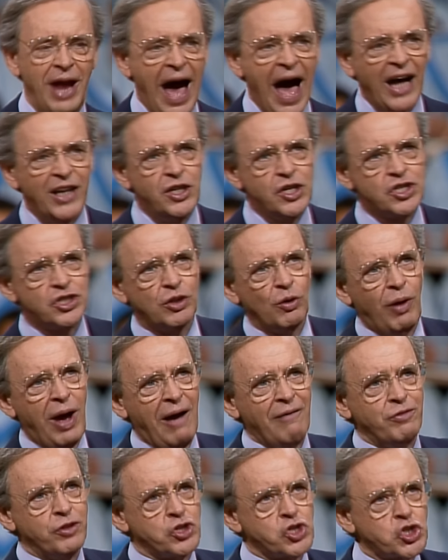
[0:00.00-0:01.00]
I just don't
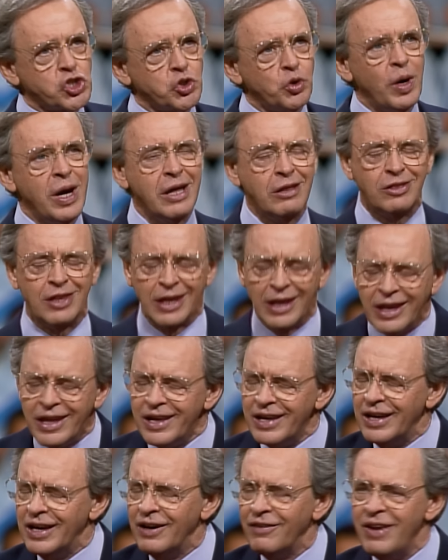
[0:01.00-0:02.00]
have the strength to
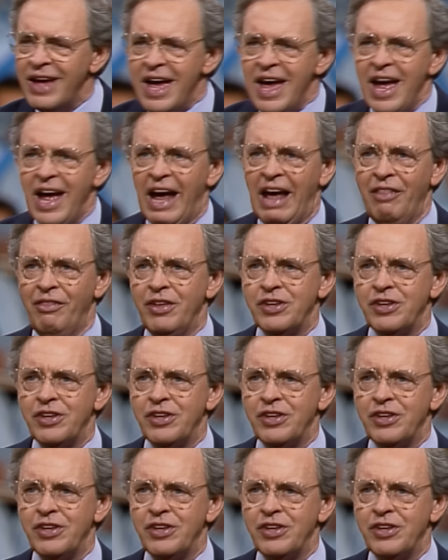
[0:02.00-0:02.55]
live in